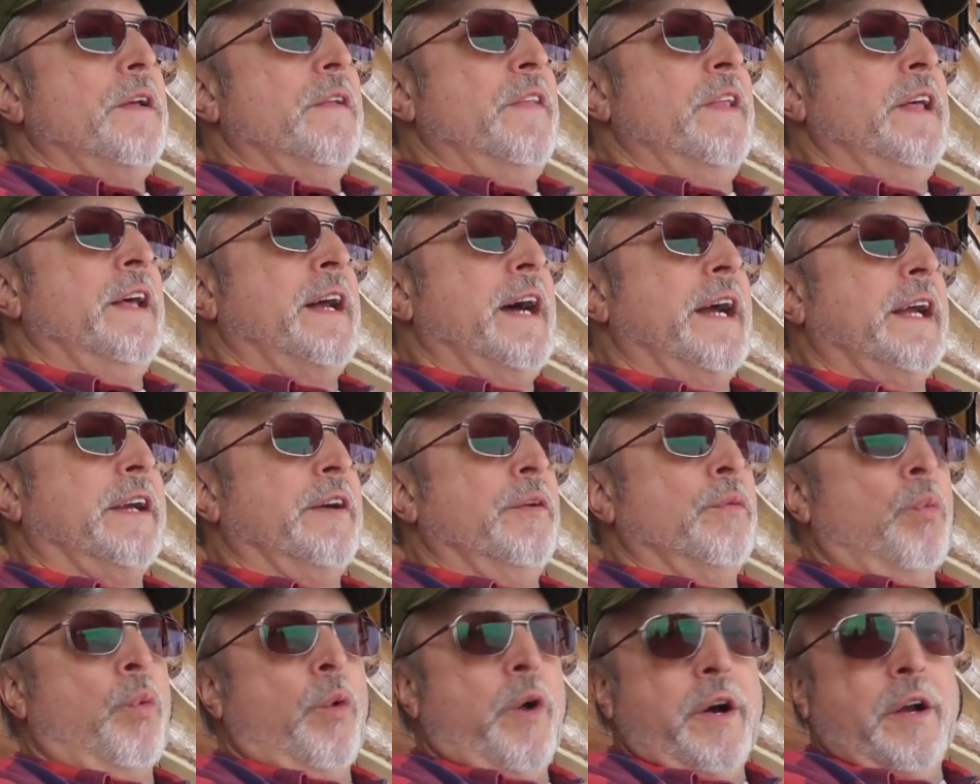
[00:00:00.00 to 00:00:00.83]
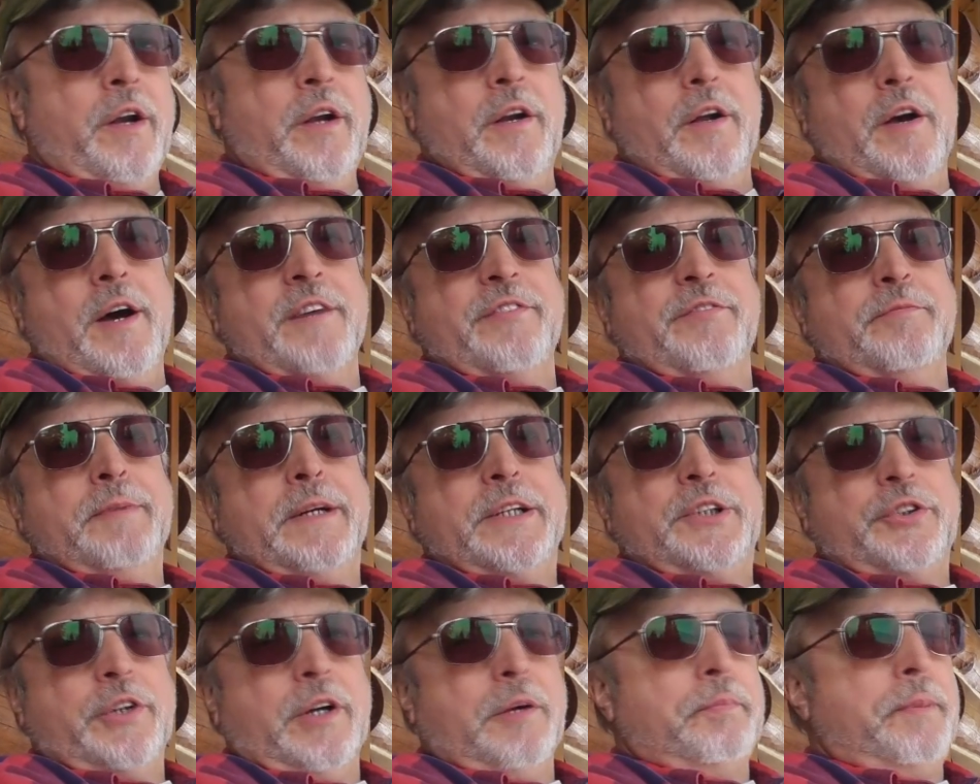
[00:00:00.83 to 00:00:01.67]
that I can run off my
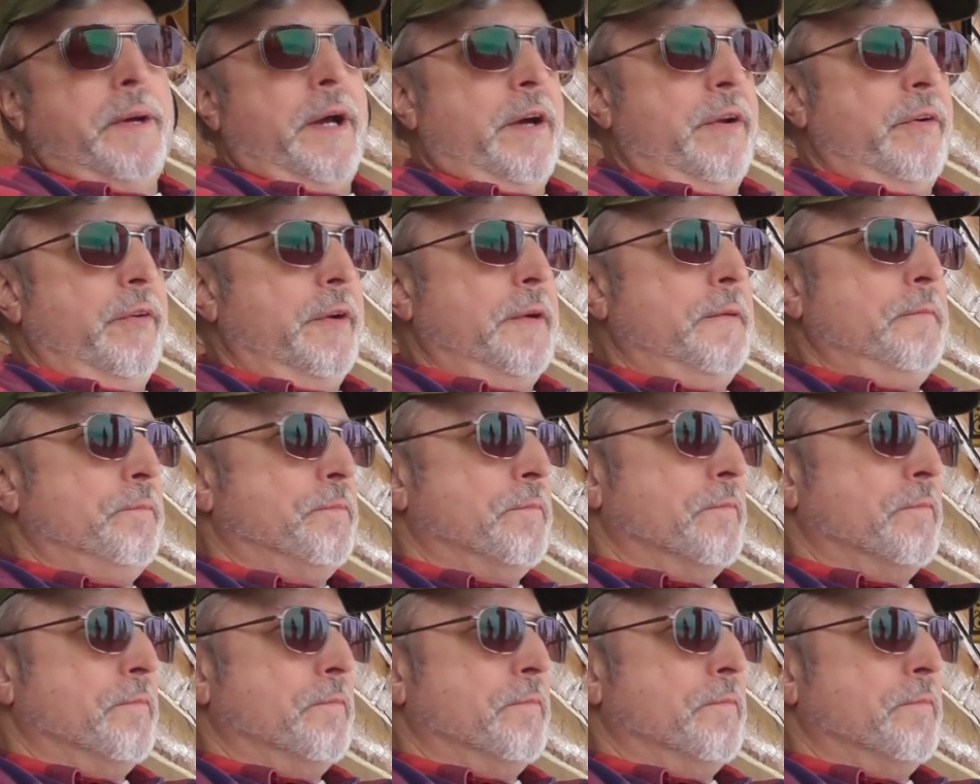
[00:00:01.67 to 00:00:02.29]
truck battery.